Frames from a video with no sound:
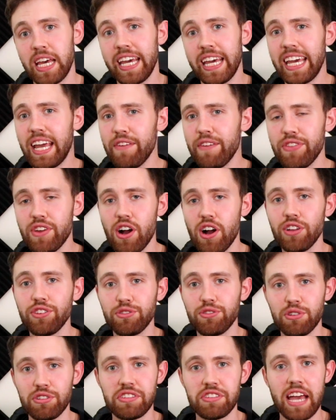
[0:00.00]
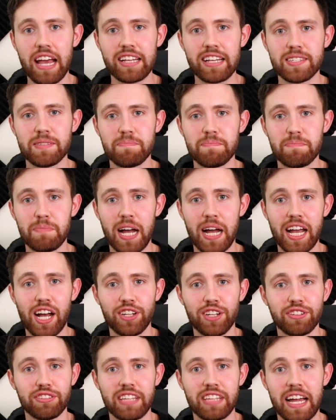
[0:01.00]
If the answer is yes, I
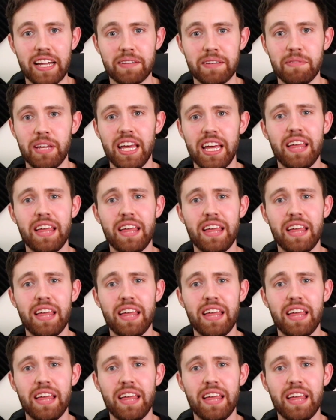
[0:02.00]
understand.